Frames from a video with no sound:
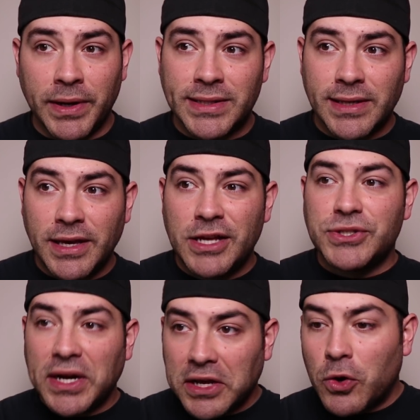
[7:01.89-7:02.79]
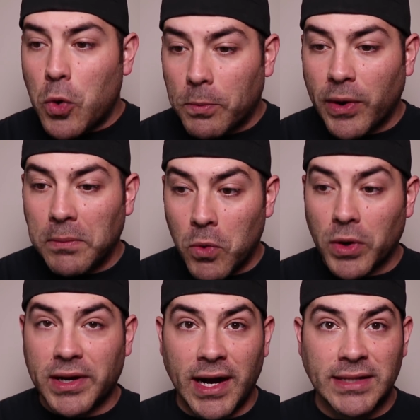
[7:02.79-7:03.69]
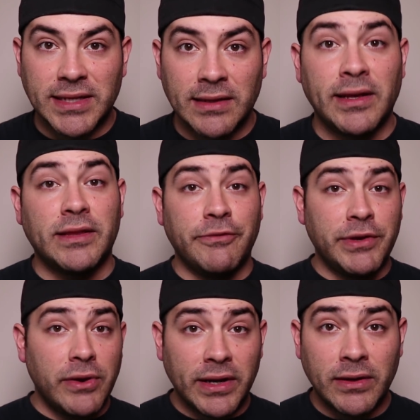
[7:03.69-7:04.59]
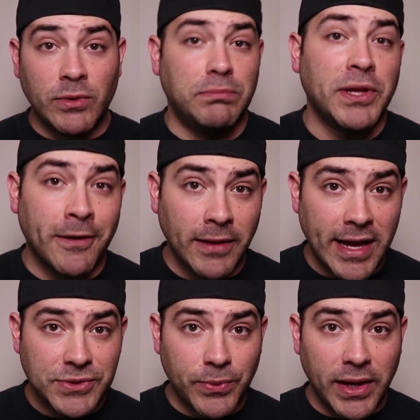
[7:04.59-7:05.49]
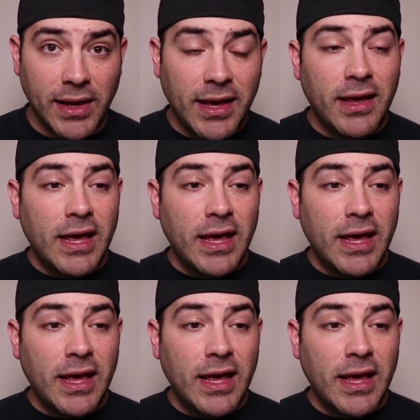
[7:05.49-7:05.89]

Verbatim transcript: but trying to incorporate more content, like the video I did with Blair last week.